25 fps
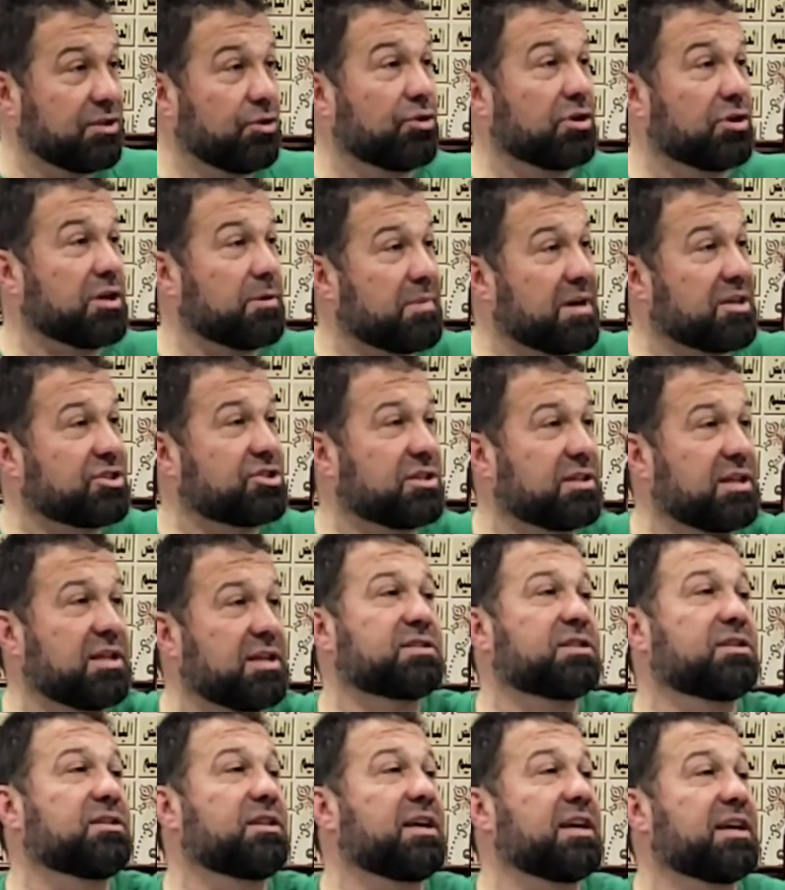your
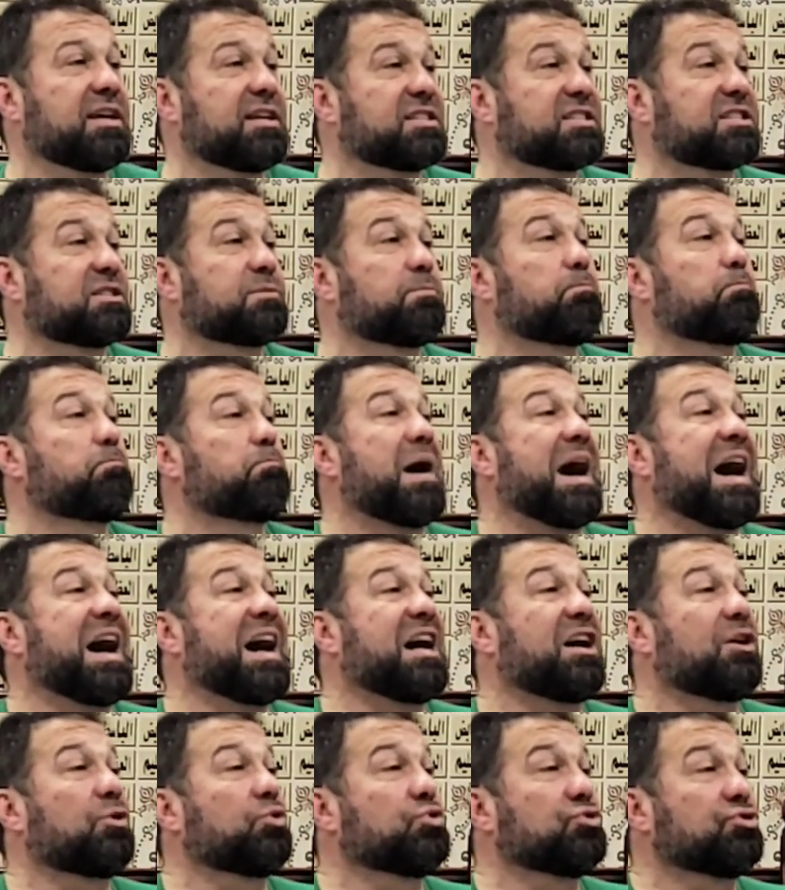imagination is
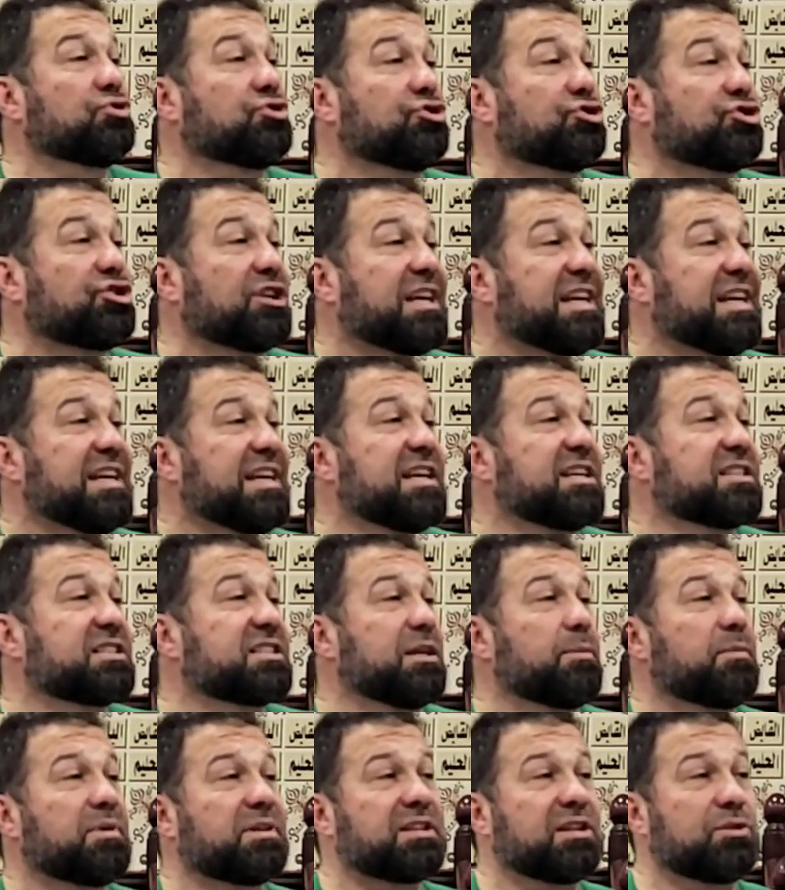bound, is
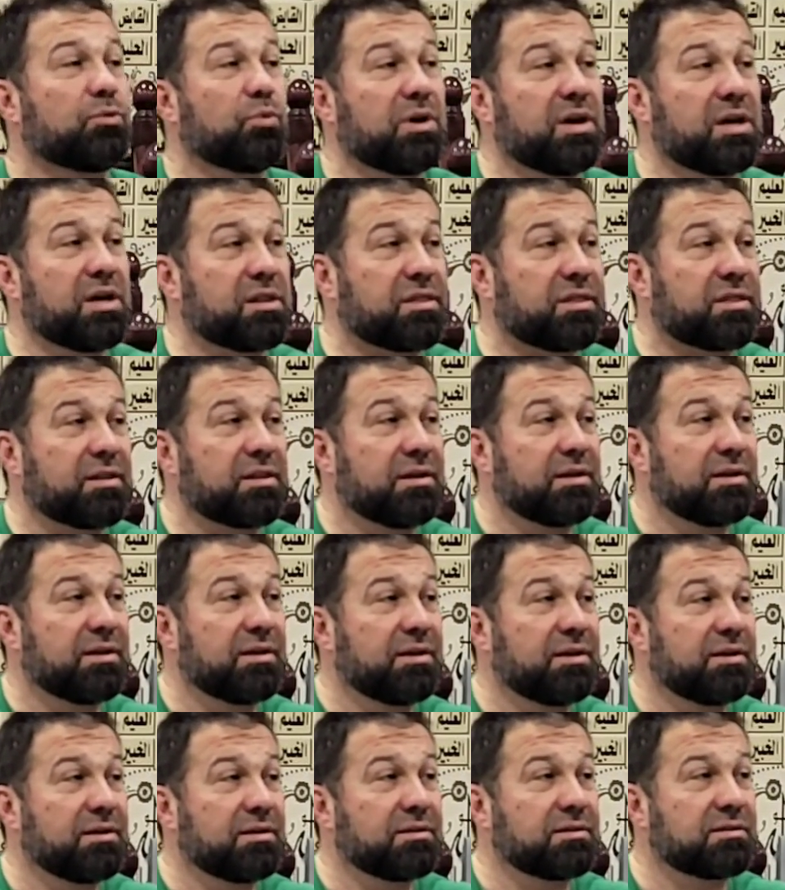limited with
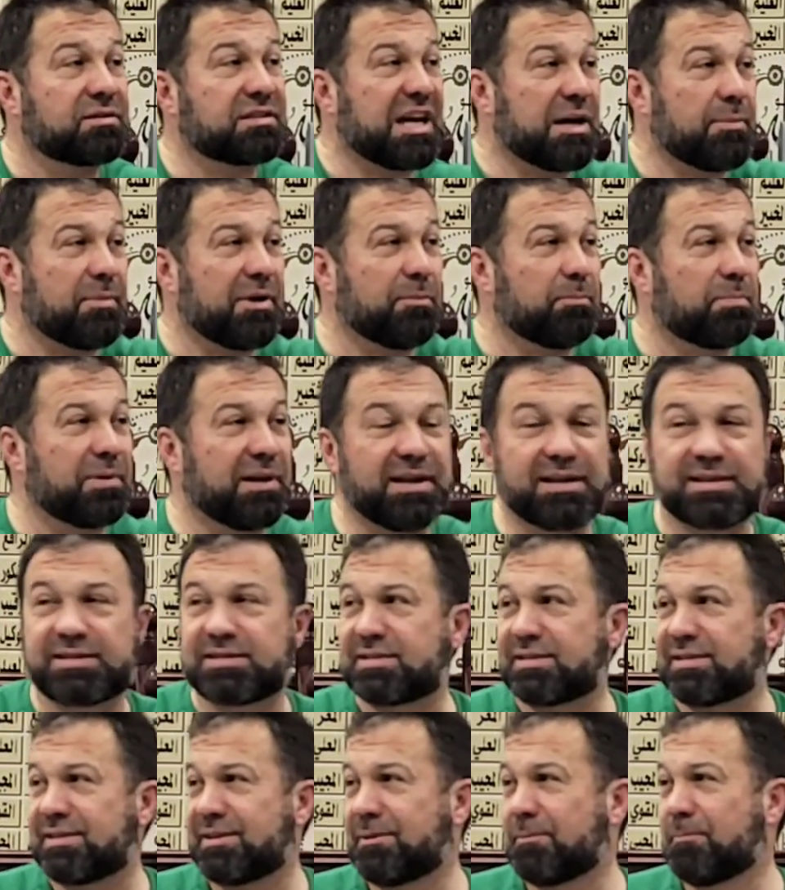time and
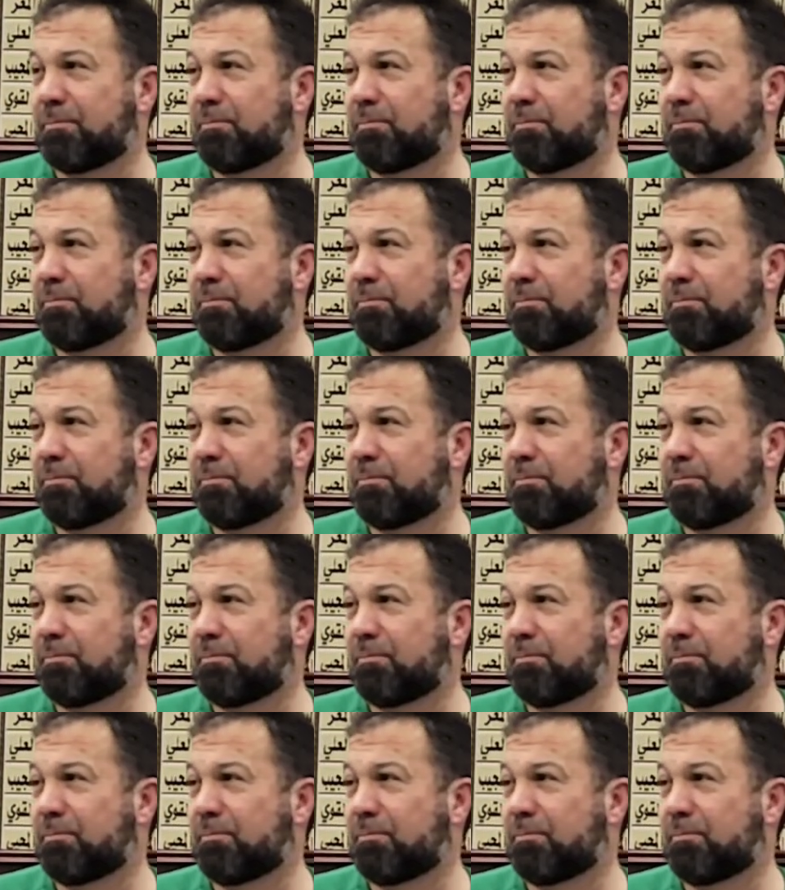place.